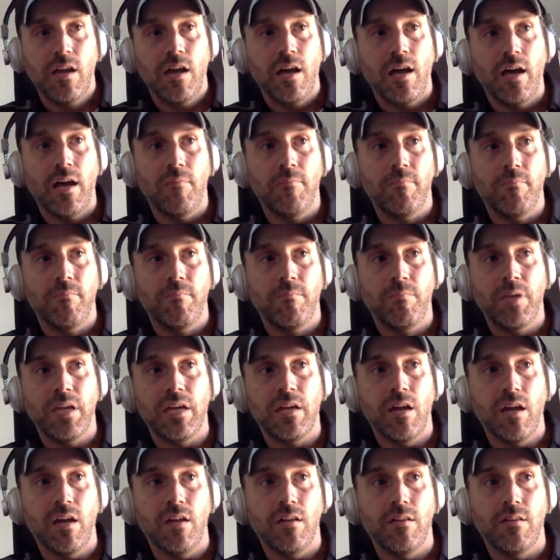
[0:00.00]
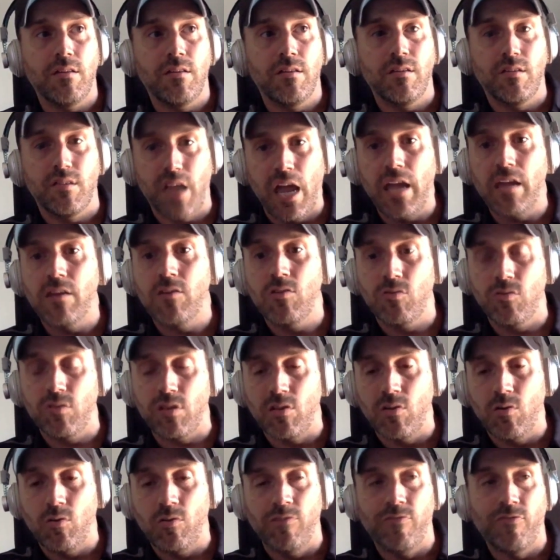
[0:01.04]
um, because Zane, who's
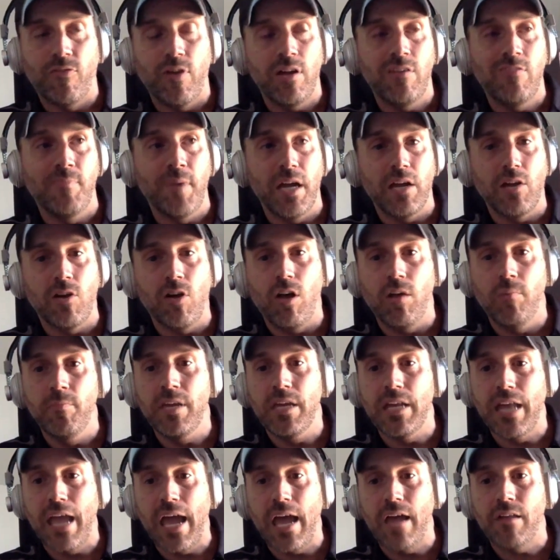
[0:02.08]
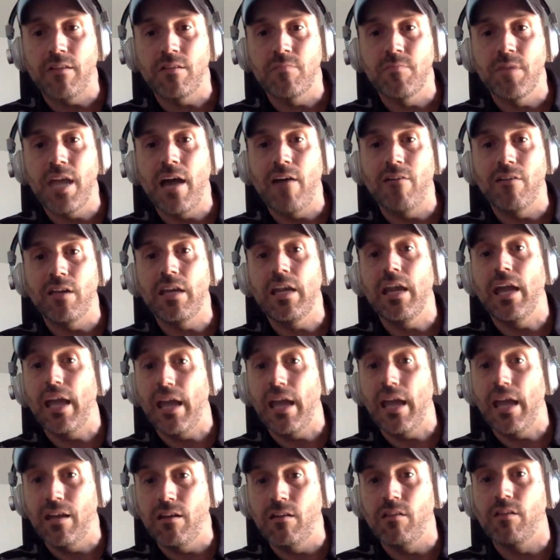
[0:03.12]
an old friend of mine, called me and asked me how to get
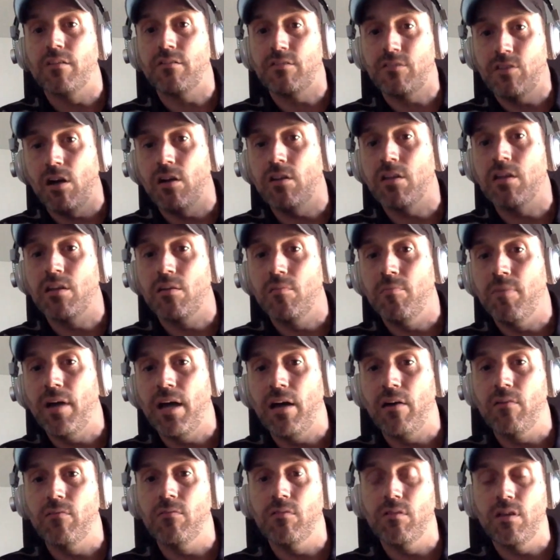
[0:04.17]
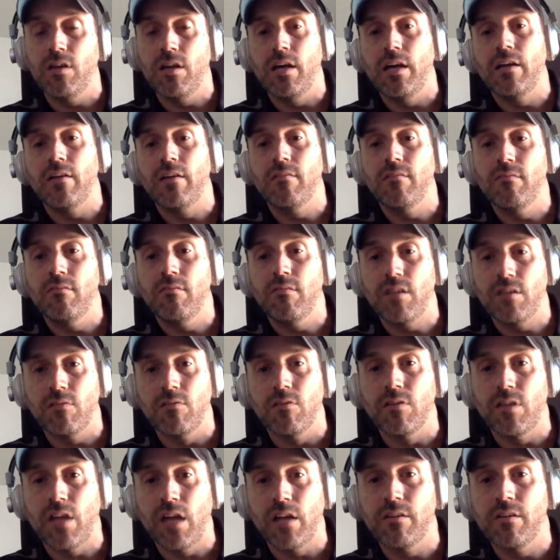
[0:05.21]
analysts talking about uh, Signal
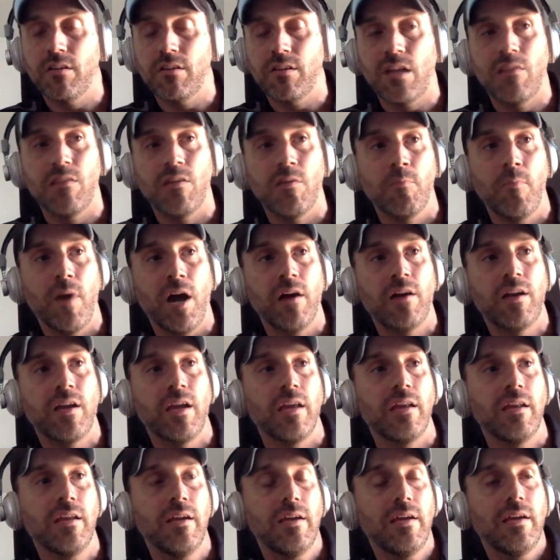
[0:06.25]
Sciences and their market.